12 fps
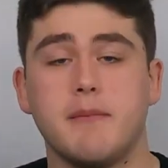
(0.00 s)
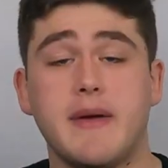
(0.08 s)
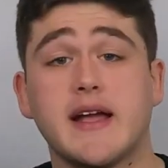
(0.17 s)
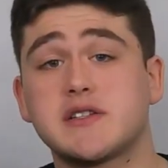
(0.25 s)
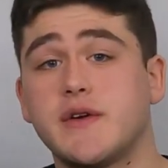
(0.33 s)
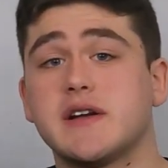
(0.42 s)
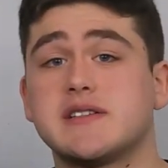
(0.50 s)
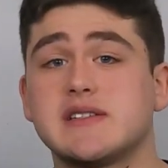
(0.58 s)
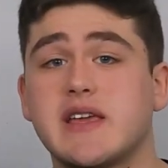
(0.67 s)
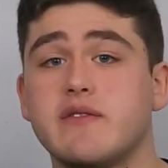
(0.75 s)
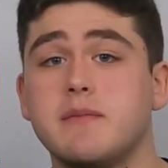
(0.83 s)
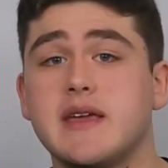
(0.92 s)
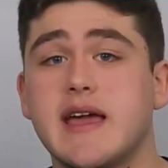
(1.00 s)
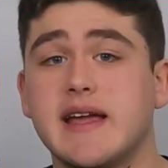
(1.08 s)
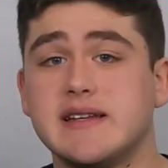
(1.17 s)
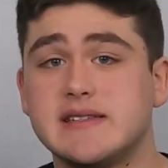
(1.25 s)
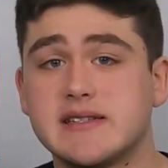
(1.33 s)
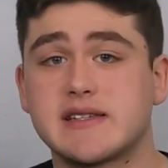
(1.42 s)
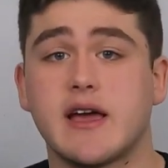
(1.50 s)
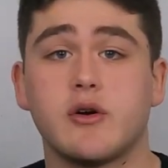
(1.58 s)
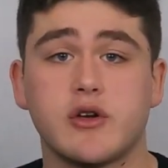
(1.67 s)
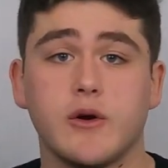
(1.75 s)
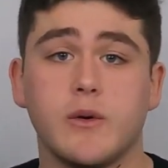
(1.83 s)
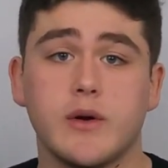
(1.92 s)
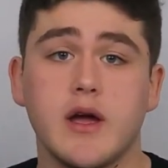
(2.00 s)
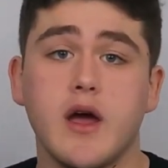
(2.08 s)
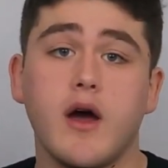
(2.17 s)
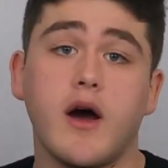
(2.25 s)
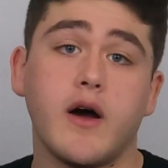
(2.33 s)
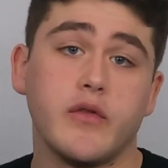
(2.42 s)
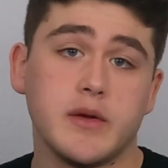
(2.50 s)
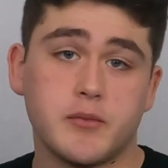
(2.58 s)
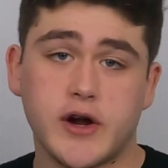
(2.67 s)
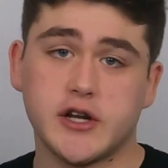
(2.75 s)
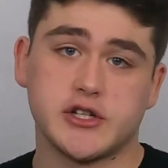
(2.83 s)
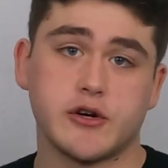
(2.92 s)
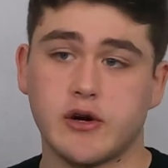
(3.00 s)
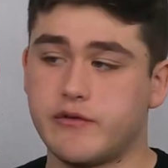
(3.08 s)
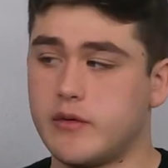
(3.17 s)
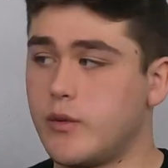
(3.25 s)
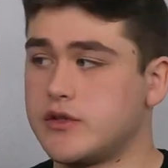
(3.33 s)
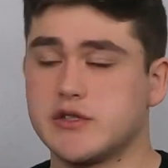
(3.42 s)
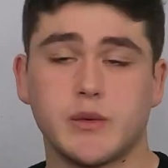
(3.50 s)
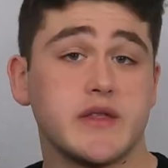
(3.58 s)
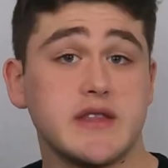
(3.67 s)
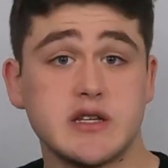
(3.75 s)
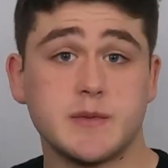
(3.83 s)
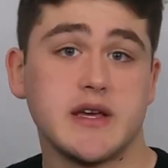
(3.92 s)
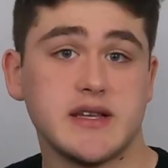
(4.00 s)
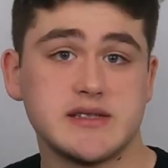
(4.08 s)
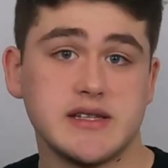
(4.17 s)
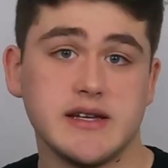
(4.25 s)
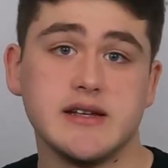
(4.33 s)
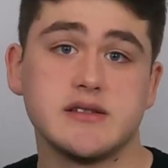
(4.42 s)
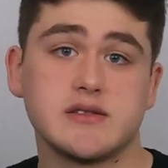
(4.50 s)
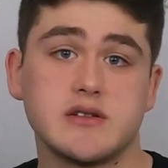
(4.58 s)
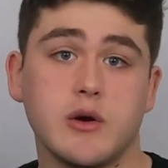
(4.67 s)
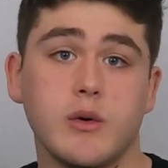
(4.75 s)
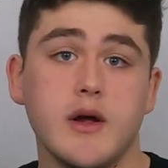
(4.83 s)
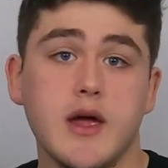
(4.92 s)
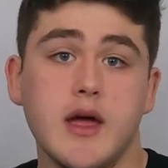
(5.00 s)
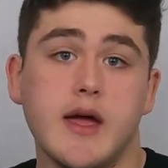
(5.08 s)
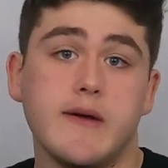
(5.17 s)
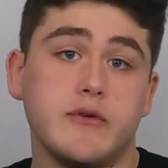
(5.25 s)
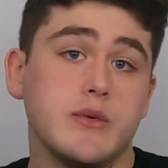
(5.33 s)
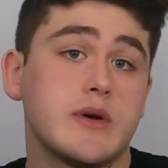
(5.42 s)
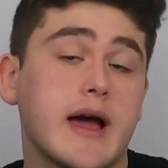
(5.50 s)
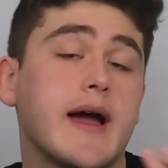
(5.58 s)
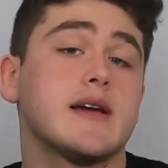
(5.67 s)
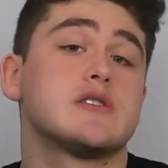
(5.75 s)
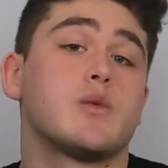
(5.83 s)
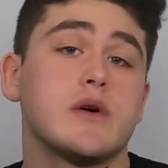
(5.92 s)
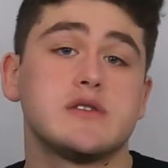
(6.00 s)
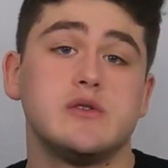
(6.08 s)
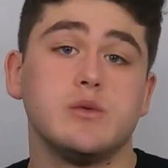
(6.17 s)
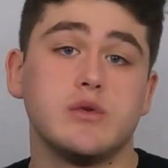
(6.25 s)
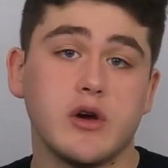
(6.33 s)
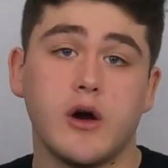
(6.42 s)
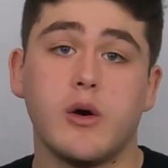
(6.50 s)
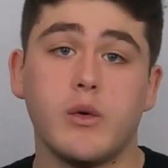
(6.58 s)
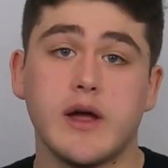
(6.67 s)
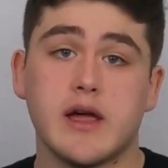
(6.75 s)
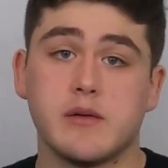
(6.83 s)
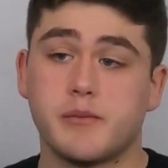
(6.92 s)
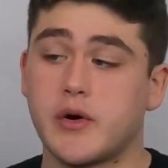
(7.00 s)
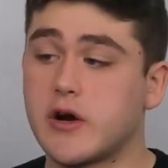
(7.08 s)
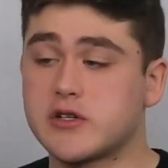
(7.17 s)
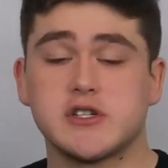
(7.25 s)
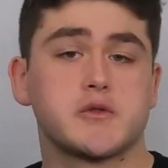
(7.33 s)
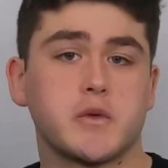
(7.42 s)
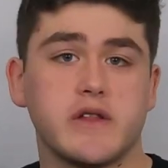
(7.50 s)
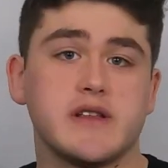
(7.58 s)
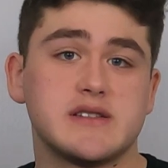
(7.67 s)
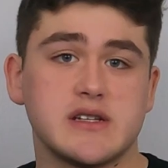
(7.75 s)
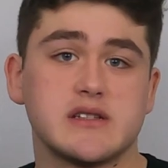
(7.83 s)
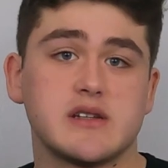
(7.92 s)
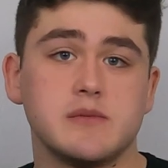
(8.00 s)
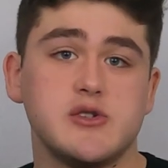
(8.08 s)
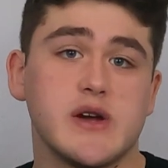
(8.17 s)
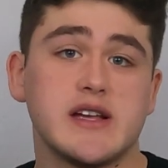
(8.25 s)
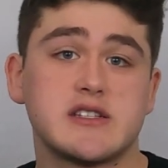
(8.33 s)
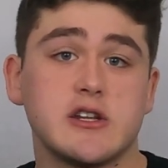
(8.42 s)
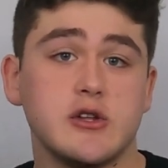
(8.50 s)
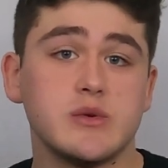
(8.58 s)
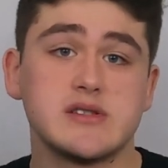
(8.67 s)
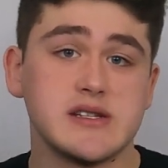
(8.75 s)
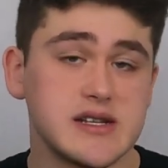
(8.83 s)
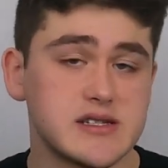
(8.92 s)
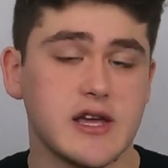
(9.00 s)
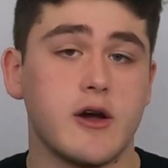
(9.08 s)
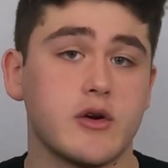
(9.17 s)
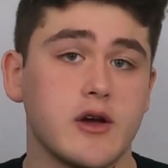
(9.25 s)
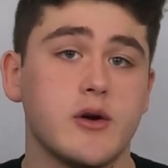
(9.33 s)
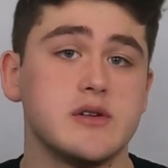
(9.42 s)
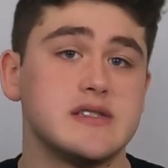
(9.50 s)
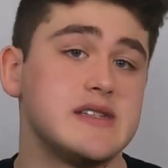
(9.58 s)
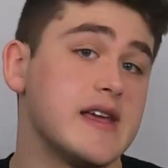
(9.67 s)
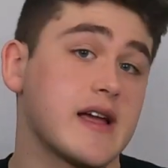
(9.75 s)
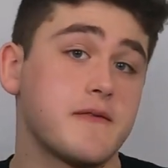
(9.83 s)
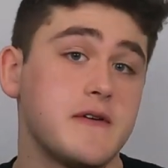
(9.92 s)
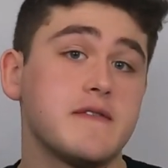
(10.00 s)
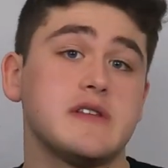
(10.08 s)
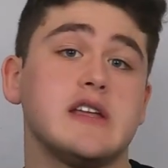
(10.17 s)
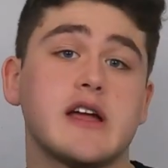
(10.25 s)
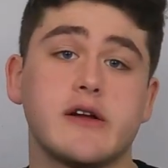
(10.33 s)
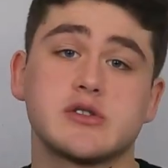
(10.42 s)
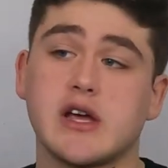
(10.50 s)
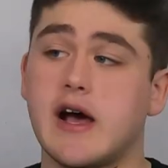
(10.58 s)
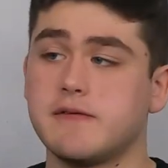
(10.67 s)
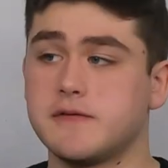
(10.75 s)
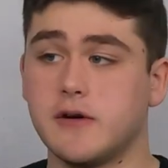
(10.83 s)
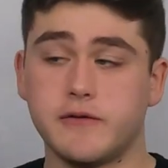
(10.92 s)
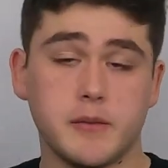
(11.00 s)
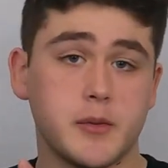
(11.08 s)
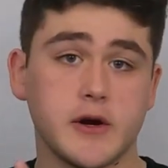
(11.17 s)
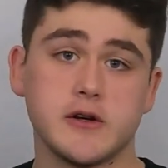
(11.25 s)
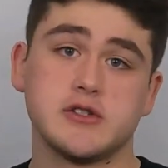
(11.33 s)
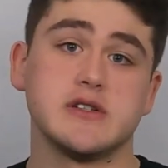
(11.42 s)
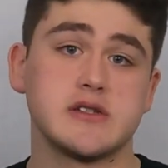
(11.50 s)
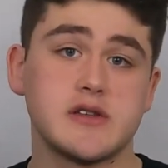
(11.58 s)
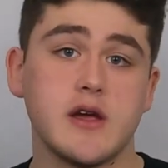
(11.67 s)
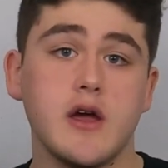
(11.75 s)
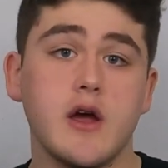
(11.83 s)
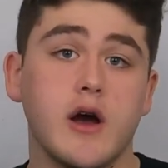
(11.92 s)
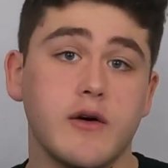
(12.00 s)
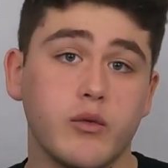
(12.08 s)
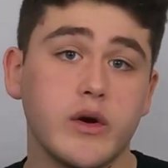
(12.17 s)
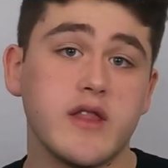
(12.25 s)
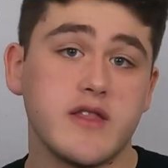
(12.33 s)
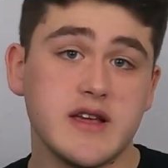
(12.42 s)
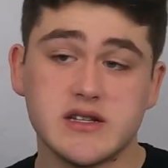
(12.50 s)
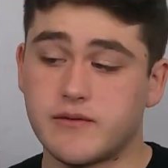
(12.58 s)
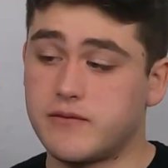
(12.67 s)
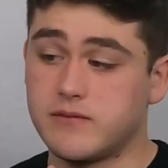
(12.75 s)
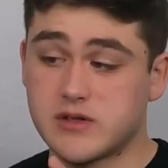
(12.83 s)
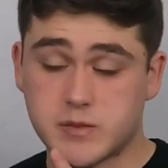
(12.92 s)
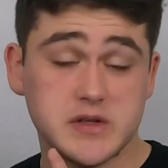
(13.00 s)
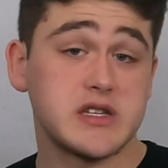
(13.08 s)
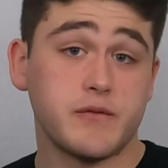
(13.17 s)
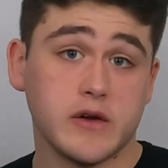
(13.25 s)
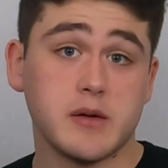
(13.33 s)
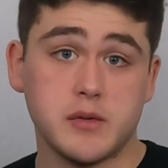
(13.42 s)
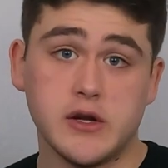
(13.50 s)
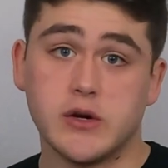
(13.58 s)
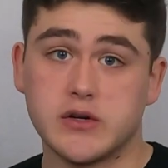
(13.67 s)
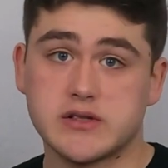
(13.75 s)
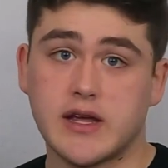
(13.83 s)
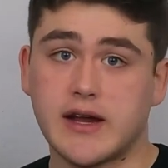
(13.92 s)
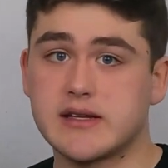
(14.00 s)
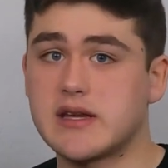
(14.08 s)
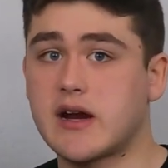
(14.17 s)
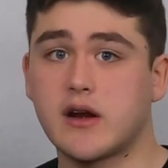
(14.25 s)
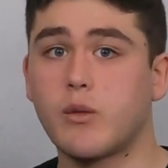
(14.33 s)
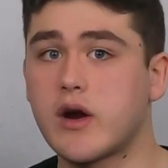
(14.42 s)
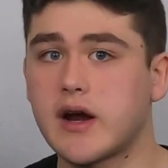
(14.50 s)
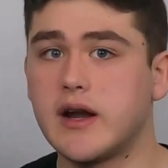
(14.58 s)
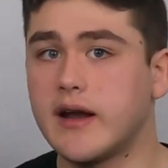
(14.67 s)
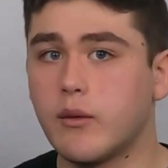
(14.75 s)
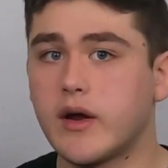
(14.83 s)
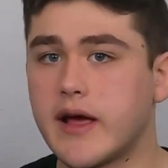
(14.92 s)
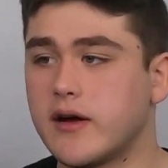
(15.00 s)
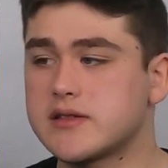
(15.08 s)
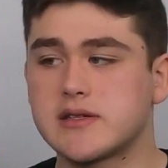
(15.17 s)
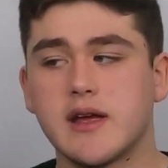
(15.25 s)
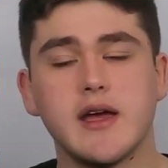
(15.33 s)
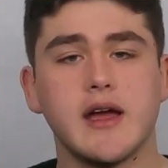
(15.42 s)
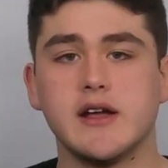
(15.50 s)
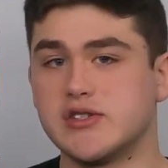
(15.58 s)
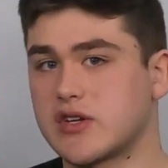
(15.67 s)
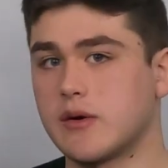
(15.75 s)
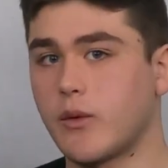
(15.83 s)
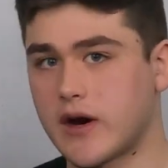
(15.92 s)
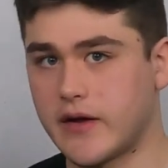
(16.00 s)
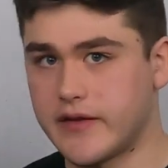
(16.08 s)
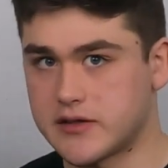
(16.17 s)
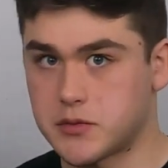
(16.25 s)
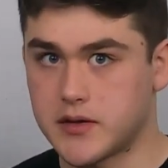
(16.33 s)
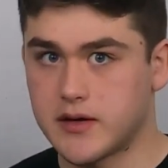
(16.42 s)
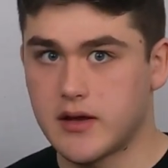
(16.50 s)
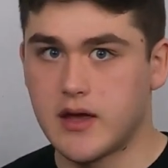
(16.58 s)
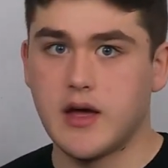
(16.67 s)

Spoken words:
MaxFerris has given me a discount code on the Project Griffin, which is what this PC is. So if you guys want to go and purchase one of these systems, you guys can use the discount code to take $15 off of a purchase of one of these specific computers. Like, it's not going to work on anyone else, it's just going to work on this one.